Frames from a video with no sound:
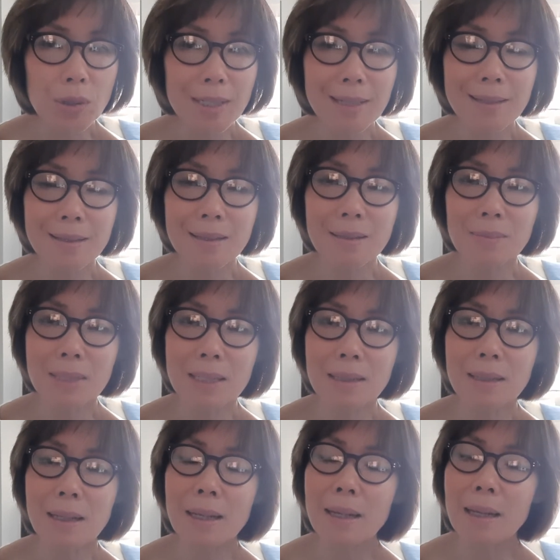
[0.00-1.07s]

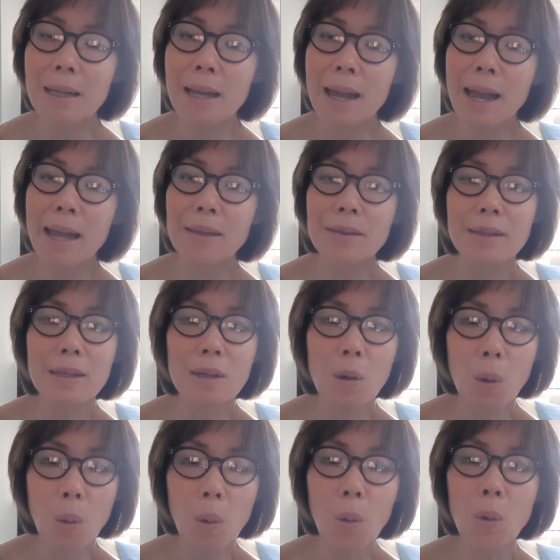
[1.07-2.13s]
Testament and the
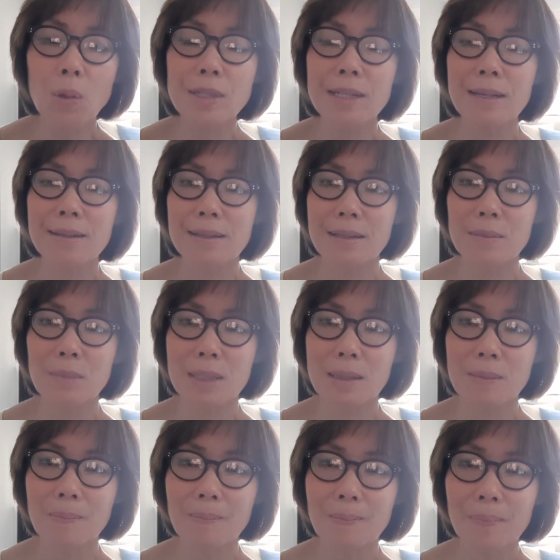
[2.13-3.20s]
Old Testament.